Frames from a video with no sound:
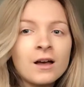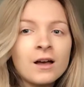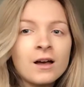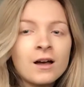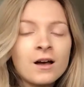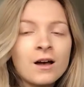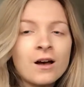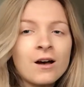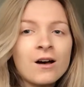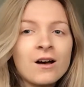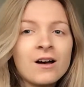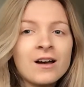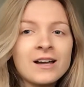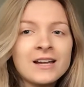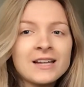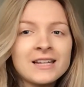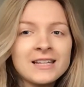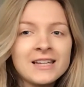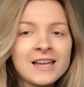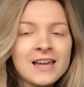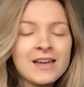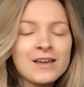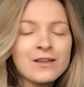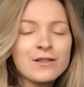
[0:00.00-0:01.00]
Hi
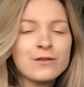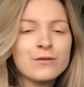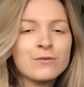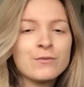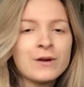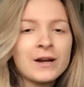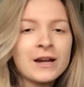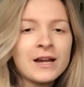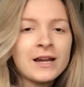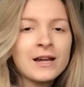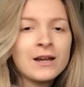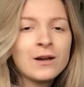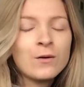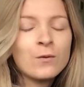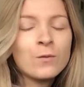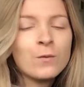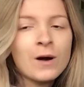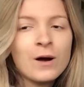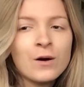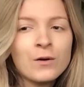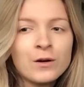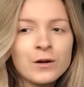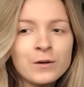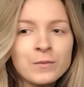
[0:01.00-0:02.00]
Year 3,
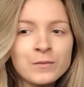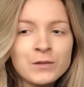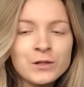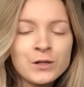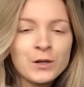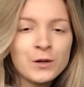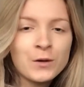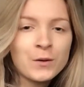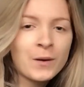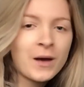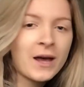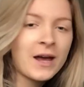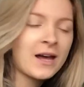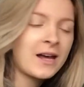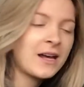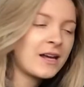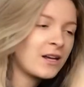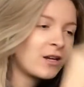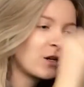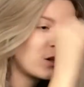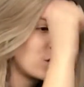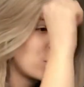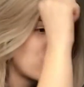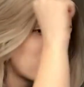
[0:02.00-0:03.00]
welcome to a
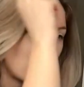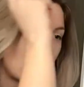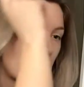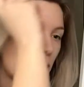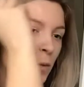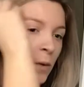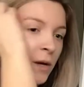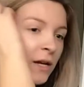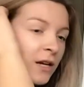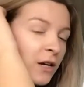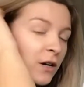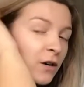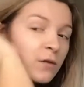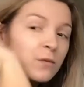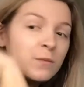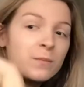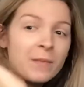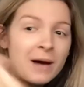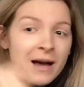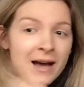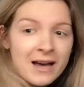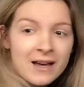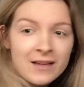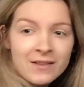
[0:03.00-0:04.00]
new week of
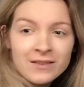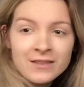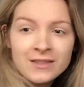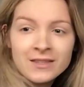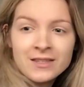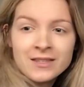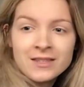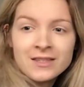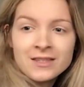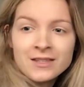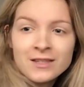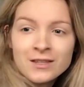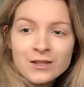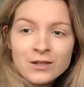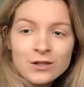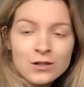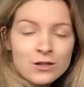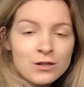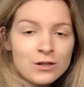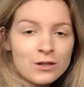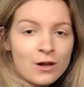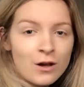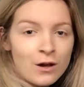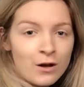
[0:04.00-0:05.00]
maths.
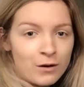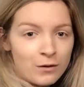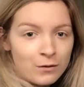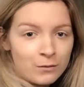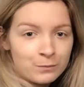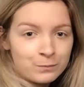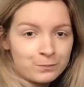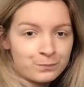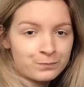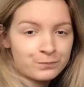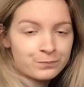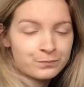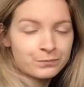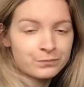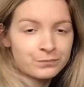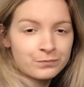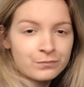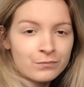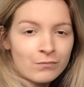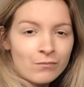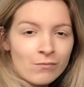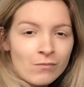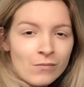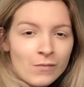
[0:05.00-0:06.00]
So,
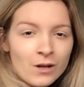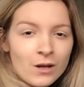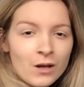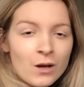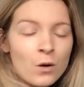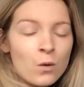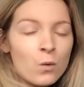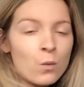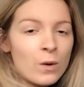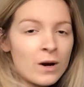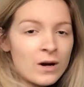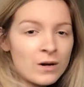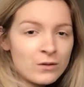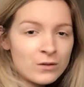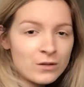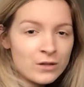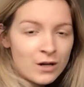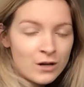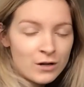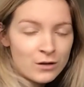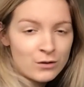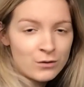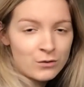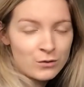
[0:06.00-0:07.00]
well
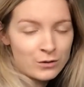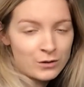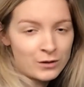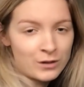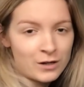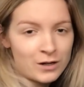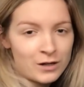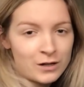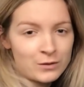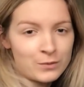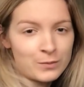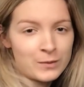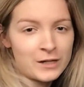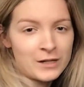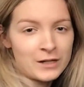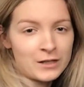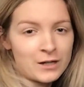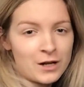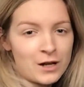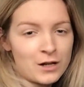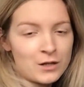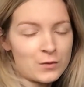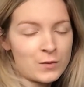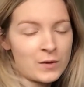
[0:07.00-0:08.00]
done on all your hard work
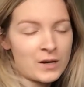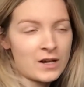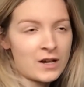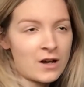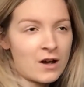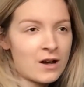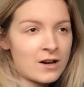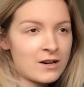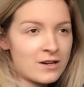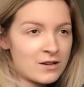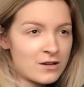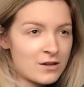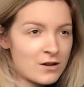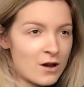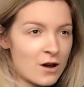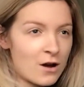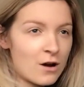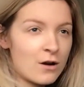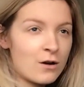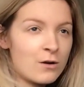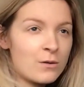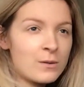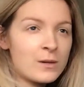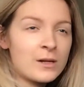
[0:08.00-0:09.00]
last week. I
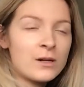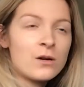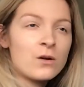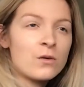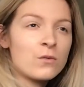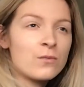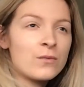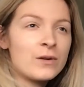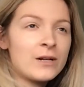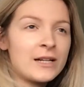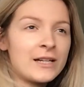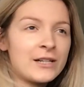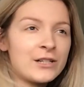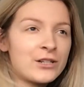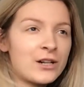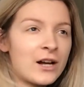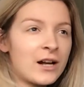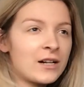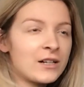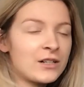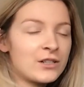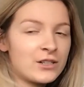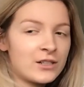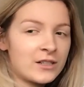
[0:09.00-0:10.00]
know it got really
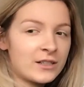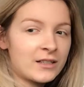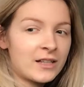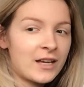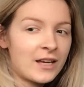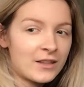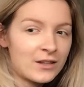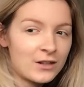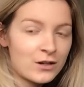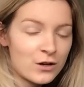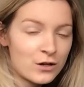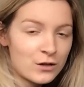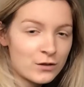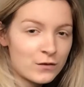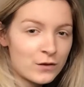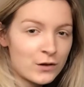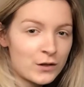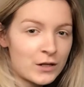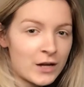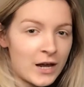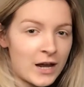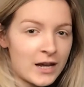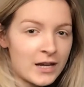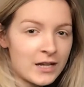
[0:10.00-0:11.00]
challenging there the last few
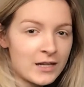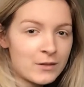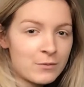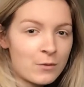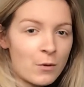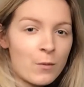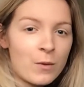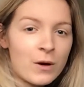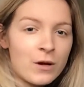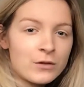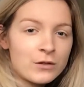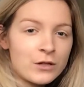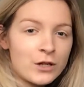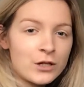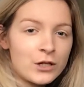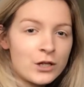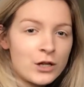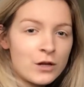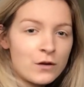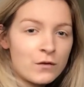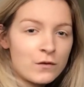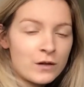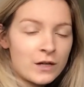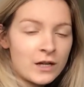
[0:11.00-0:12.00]
days, but well done
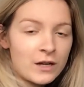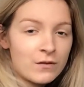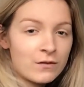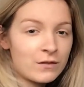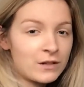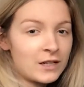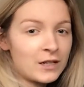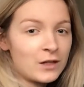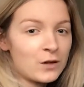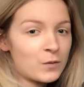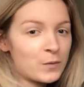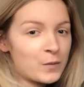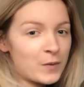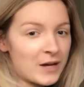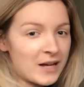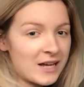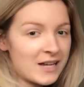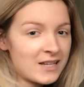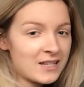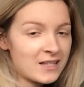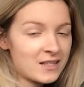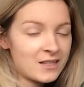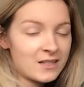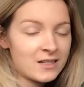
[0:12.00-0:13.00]
you for giving it your
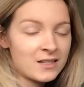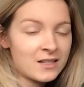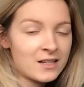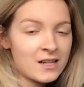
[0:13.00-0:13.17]
best.